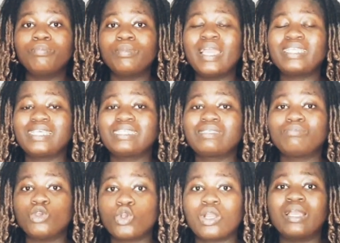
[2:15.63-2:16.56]
excess
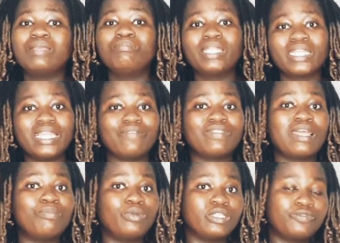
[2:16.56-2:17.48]
milk, immediately
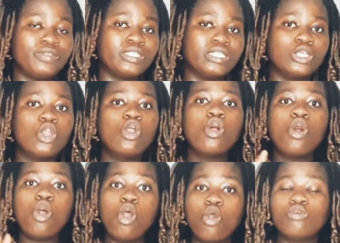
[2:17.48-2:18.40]
after breastfeeding.
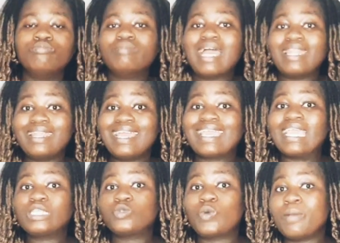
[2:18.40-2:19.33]
Oh, another
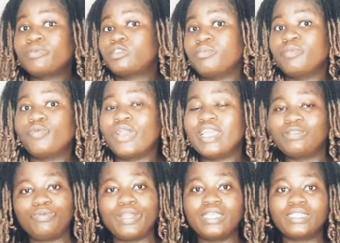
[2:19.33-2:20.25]
case where some people
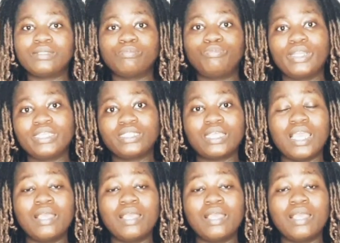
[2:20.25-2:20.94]
experience breast